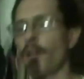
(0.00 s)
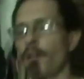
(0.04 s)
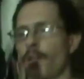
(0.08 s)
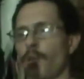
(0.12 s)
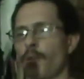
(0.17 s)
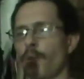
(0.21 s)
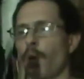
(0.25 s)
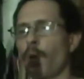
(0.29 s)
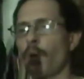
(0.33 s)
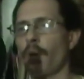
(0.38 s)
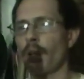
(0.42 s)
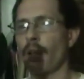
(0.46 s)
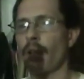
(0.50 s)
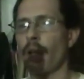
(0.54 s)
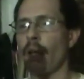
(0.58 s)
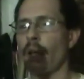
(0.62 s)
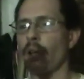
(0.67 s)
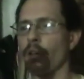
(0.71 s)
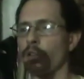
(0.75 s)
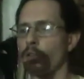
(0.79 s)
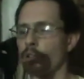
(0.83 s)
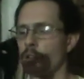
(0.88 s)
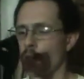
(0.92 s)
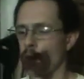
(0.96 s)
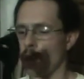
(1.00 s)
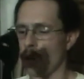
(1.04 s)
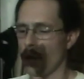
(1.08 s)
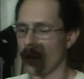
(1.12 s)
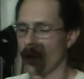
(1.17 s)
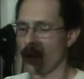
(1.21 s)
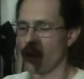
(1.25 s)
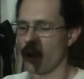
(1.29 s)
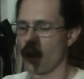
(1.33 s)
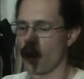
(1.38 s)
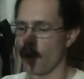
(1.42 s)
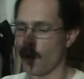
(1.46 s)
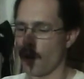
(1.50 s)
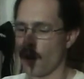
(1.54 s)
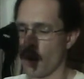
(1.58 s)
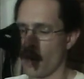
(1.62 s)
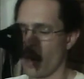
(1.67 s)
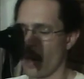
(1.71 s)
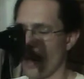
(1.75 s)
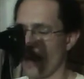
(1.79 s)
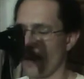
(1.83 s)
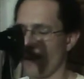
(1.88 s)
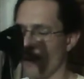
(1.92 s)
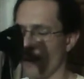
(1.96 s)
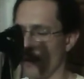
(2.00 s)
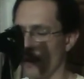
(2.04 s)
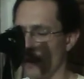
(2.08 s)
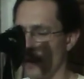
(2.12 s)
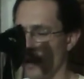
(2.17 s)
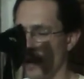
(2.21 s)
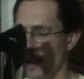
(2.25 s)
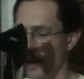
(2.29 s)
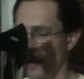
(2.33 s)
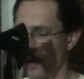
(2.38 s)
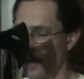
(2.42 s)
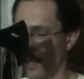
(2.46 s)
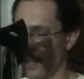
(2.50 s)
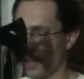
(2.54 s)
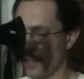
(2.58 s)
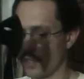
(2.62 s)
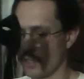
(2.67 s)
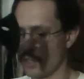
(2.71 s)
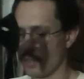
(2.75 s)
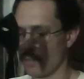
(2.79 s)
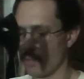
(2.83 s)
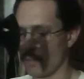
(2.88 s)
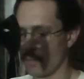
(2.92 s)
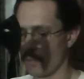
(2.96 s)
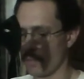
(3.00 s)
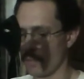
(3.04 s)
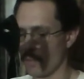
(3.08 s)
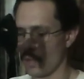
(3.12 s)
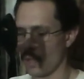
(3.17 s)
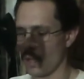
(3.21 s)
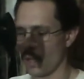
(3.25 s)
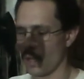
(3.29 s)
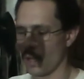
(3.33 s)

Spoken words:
throwing axe, and I've put a custom